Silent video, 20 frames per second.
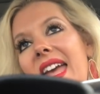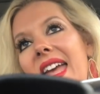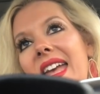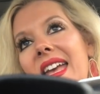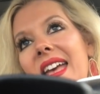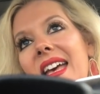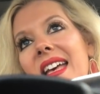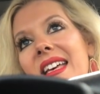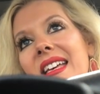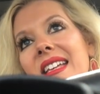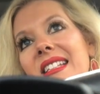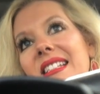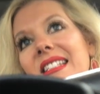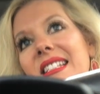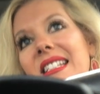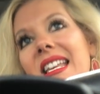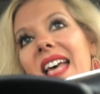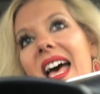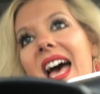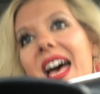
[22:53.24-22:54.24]

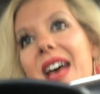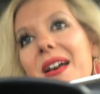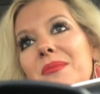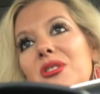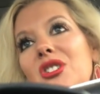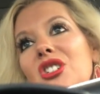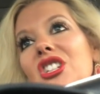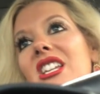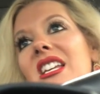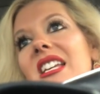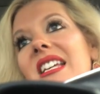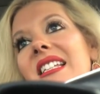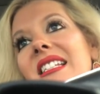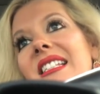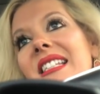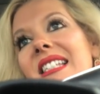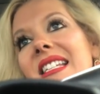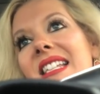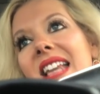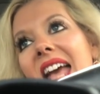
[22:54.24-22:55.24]
and um, she
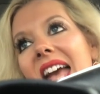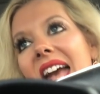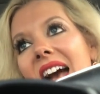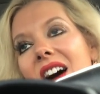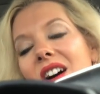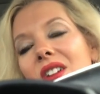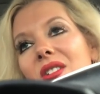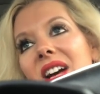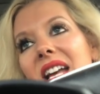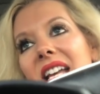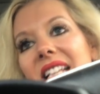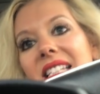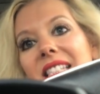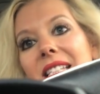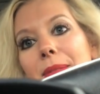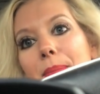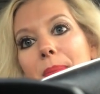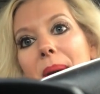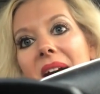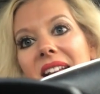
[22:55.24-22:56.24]
is now
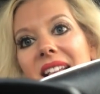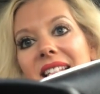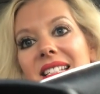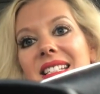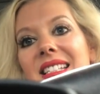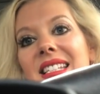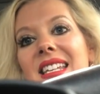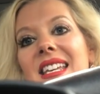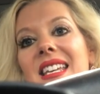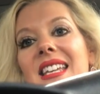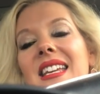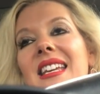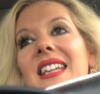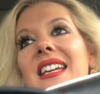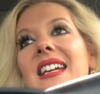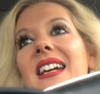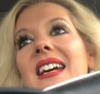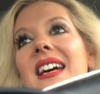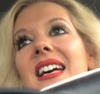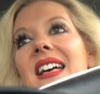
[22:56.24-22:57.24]

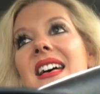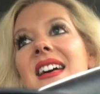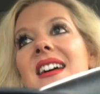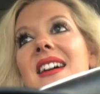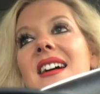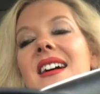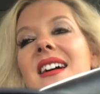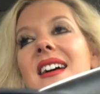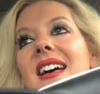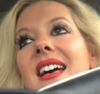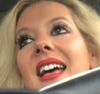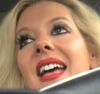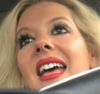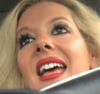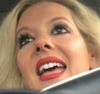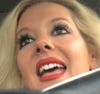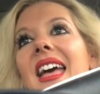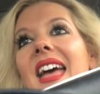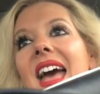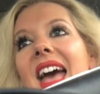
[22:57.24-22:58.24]
expecting
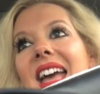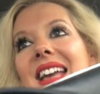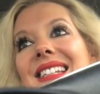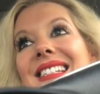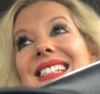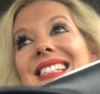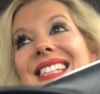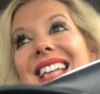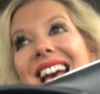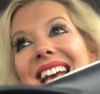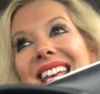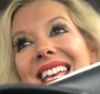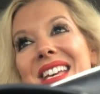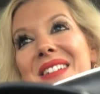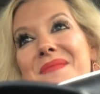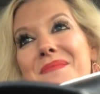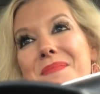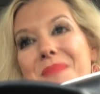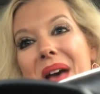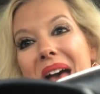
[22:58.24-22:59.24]
a
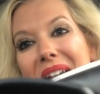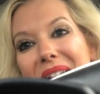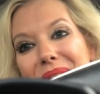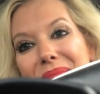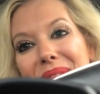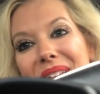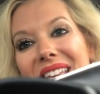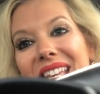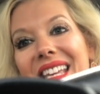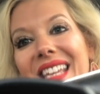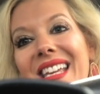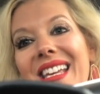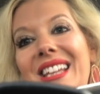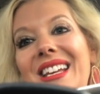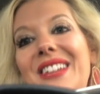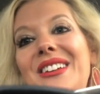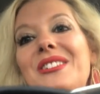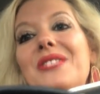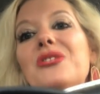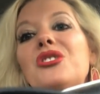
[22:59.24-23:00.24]
second baby
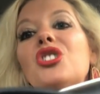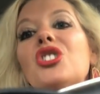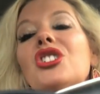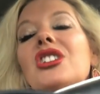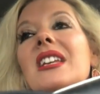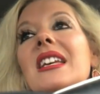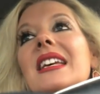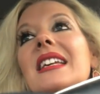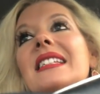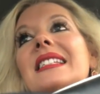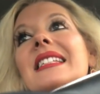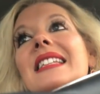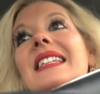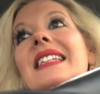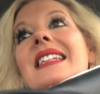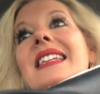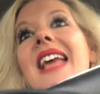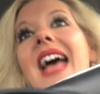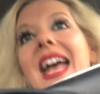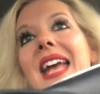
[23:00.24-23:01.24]
who she is
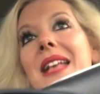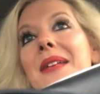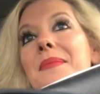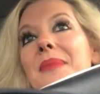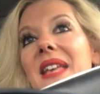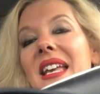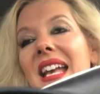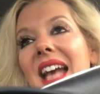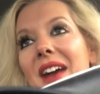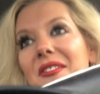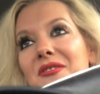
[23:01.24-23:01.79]
naming